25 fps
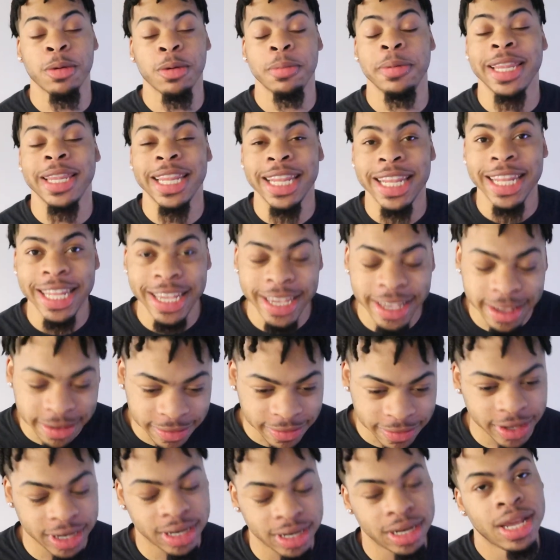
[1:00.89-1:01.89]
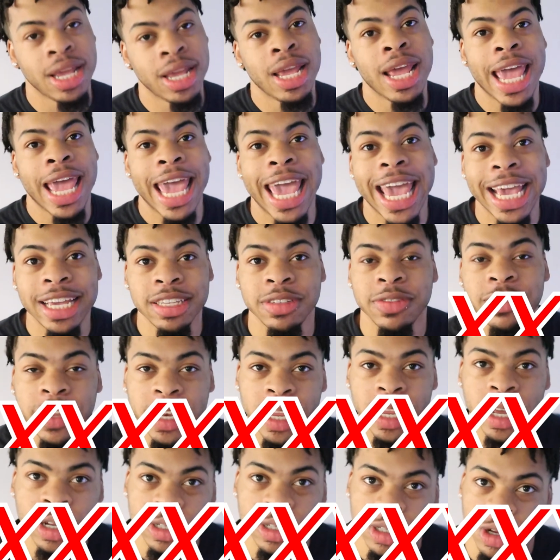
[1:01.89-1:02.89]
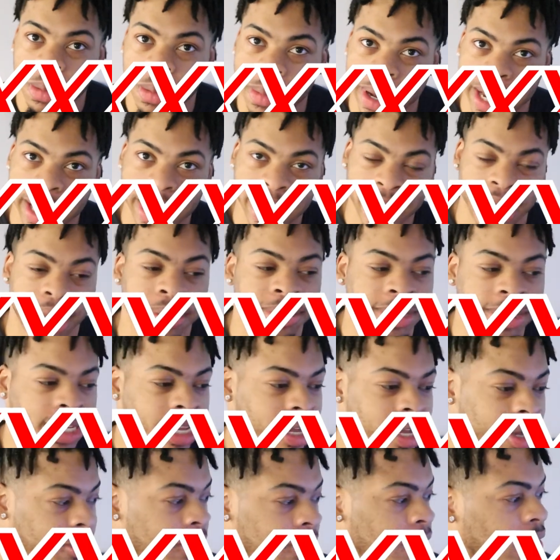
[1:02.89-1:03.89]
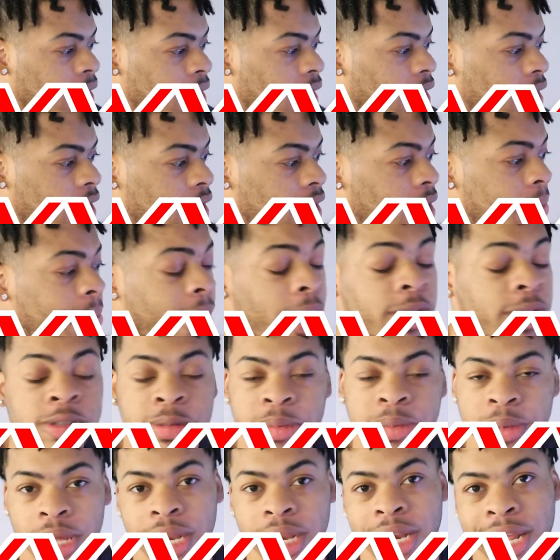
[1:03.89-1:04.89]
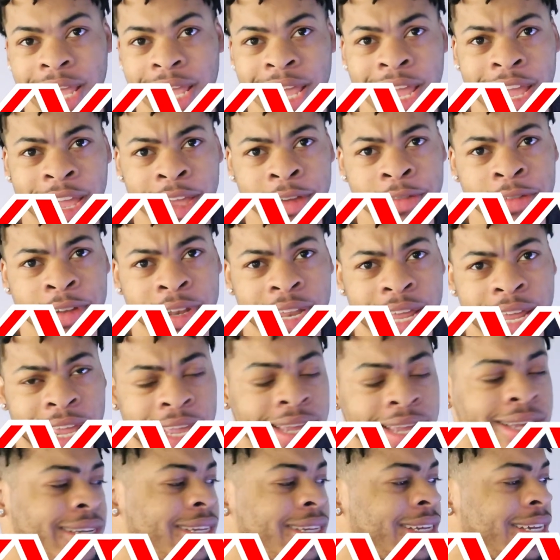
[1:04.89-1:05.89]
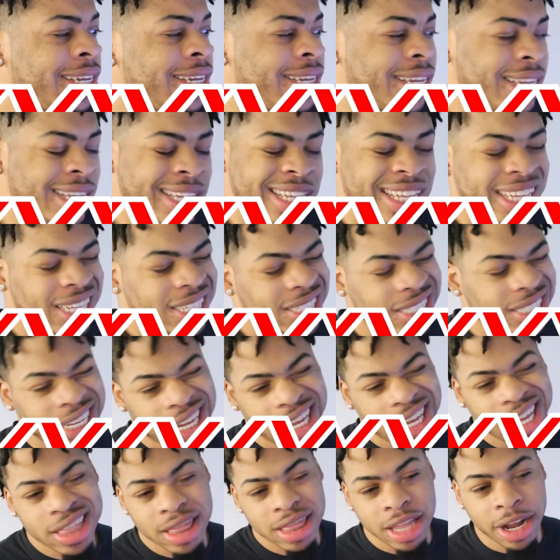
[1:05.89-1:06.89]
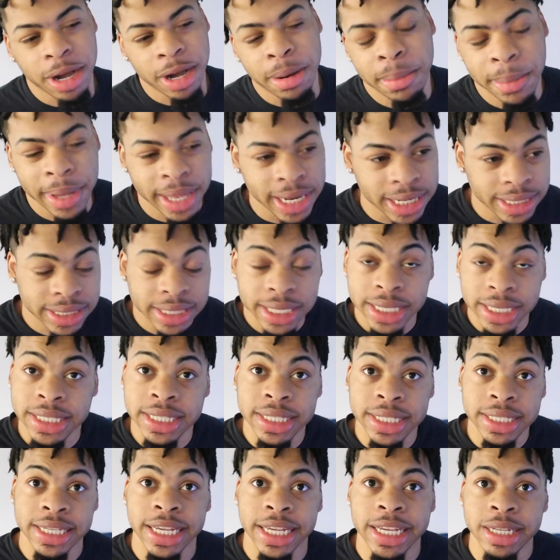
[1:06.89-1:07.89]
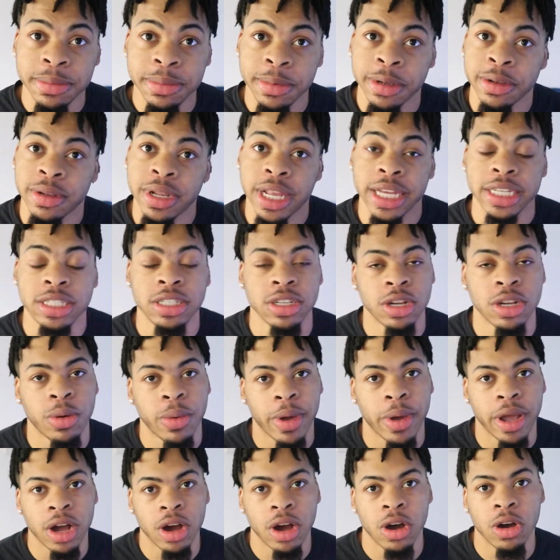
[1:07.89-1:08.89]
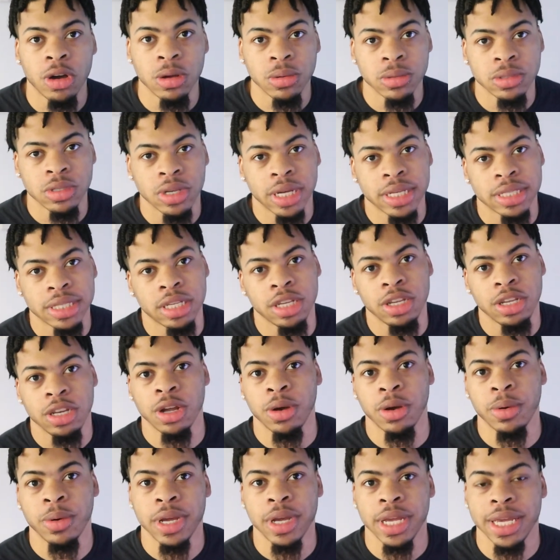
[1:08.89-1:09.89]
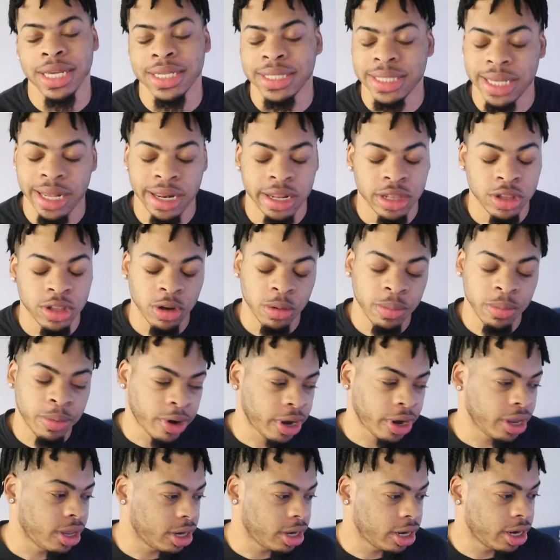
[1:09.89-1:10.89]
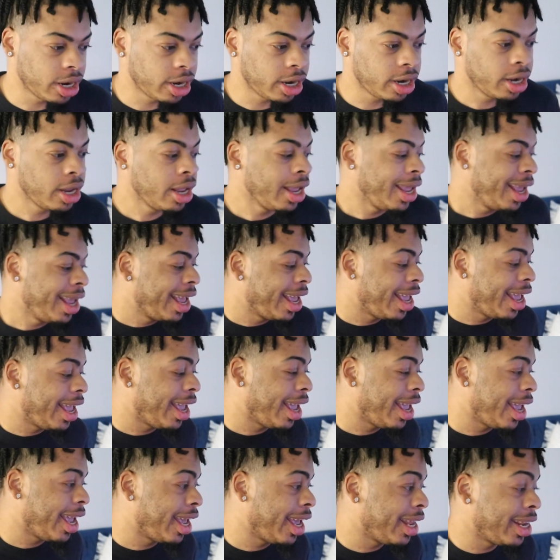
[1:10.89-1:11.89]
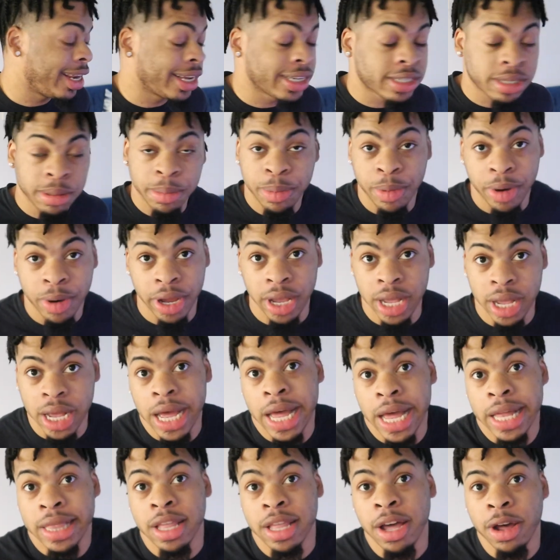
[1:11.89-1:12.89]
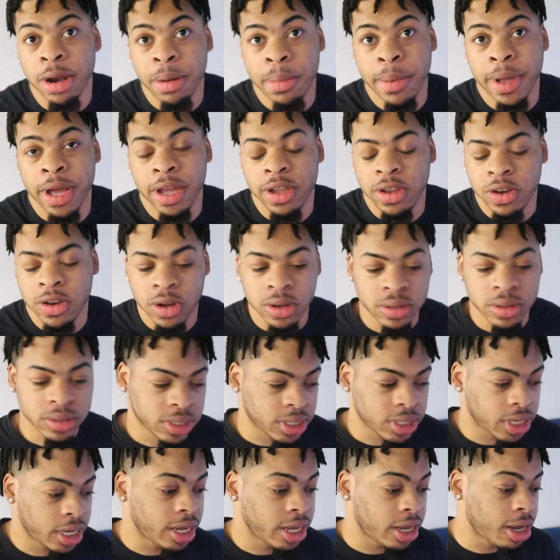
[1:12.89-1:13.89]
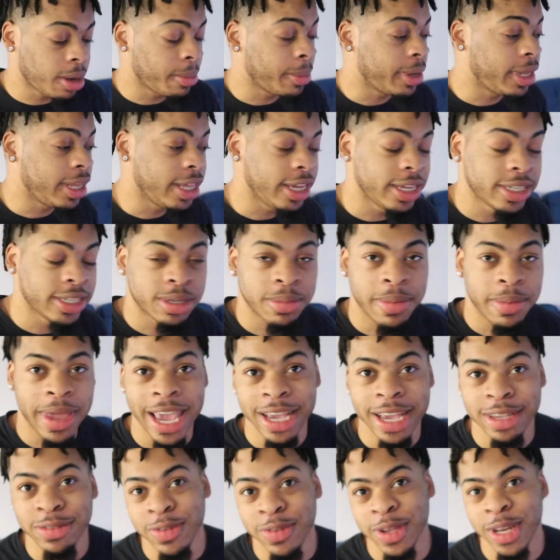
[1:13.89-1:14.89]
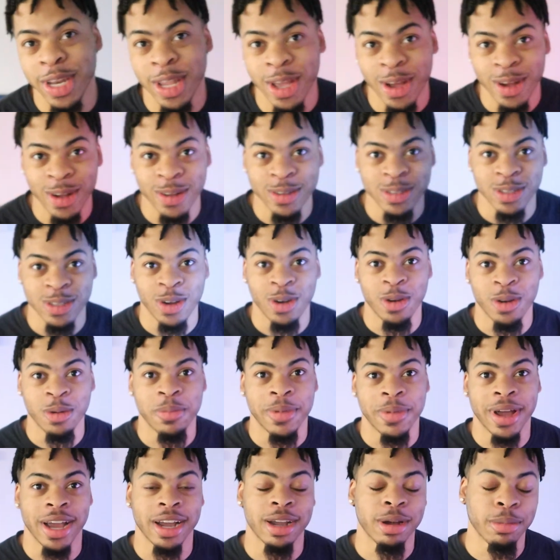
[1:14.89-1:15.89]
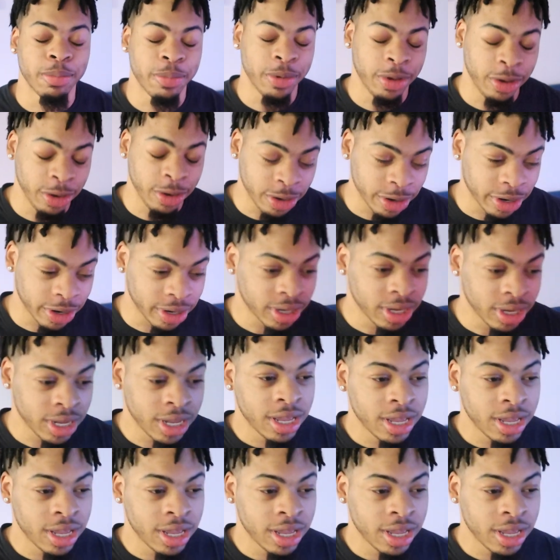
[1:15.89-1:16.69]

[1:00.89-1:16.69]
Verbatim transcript: will be leaving X videos on my laptop. Um, I was playing the game for like in 30 minutes, then she texts me like she on her way home. So I said, you know what, it's time to do a prank in there. And that's the prank I thought about, you know what I'm saying? I'ma leave some X videos on my computer.